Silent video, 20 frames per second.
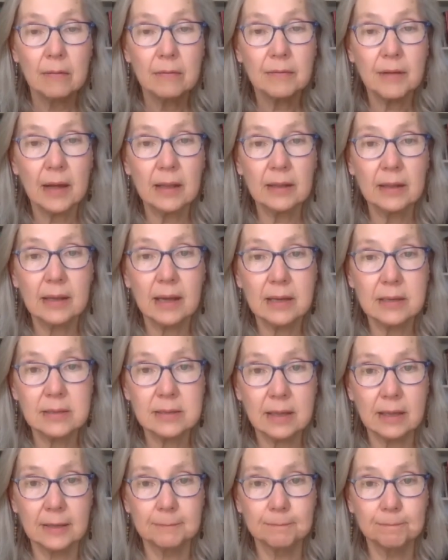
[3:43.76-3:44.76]
finally I
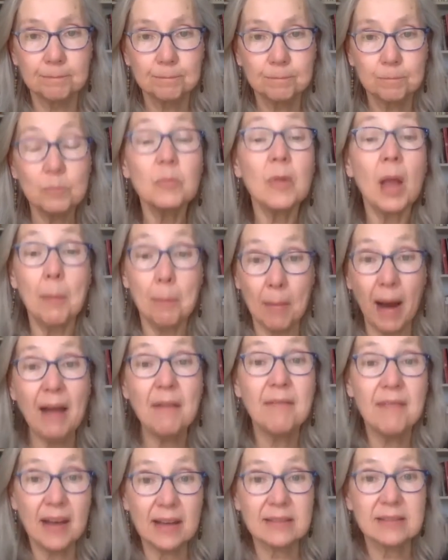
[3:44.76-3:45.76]
said, my
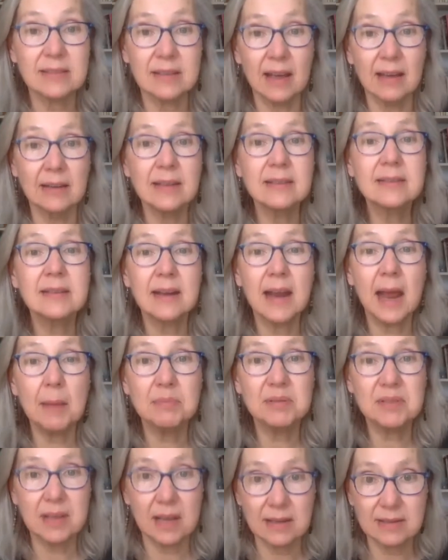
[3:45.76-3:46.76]
vet said, it's an
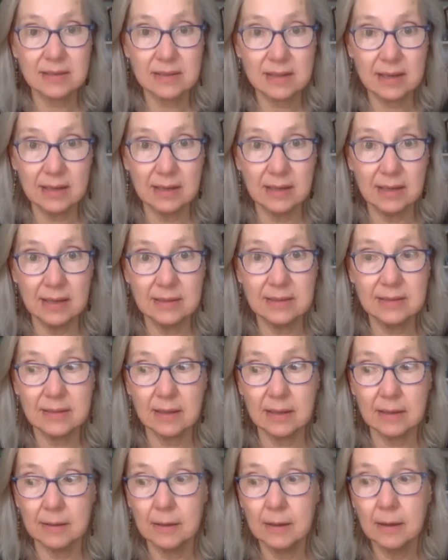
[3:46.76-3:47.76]
abscess. He needs
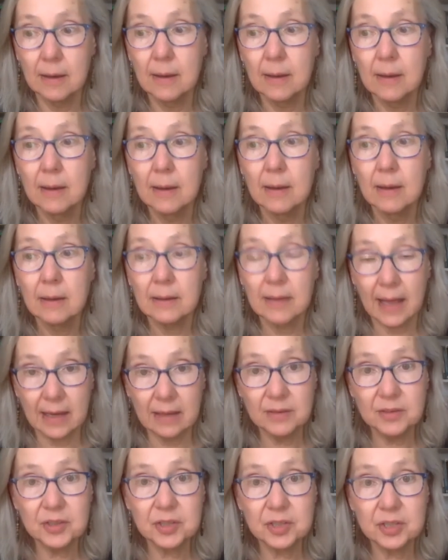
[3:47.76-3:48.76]
it
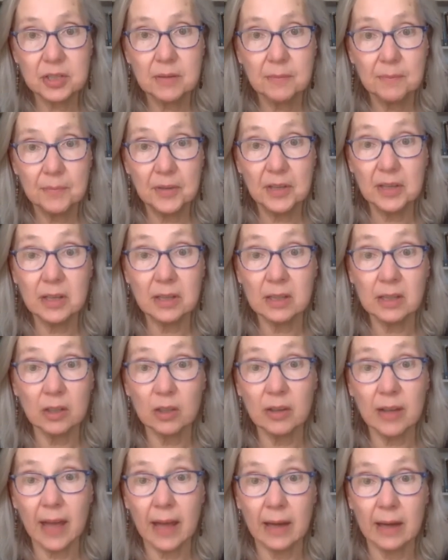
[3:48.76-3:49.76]
lanced. He didn't
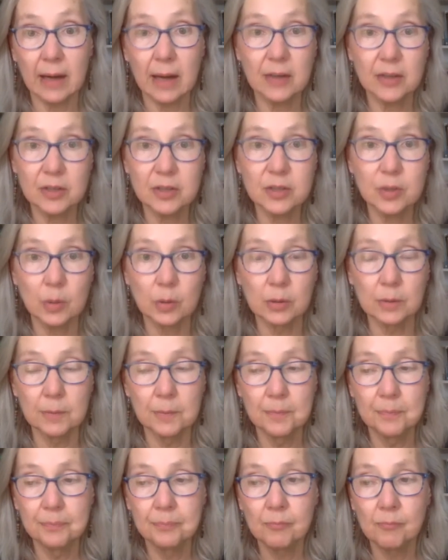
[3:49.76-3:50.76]
look at it. I just told him.
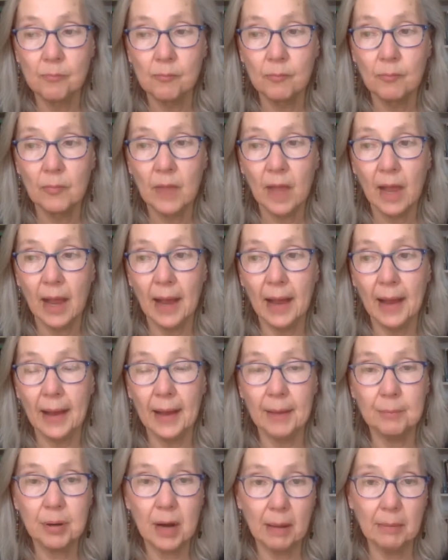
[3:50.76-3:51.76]

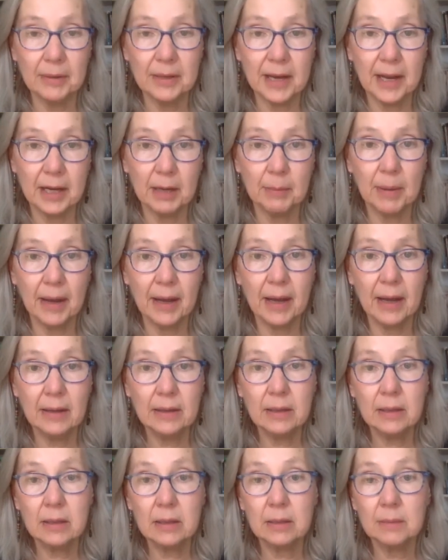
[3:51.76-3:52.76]
And probably an
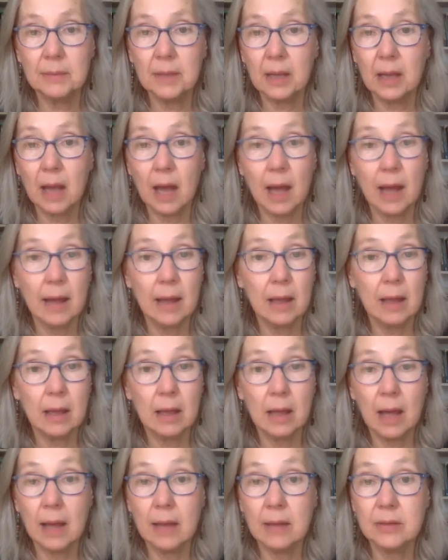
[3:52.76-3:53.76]
antibiotic. And I'm like, I
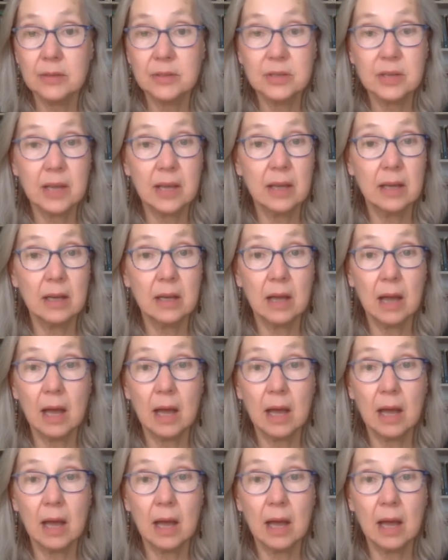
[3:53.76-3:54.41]
can't.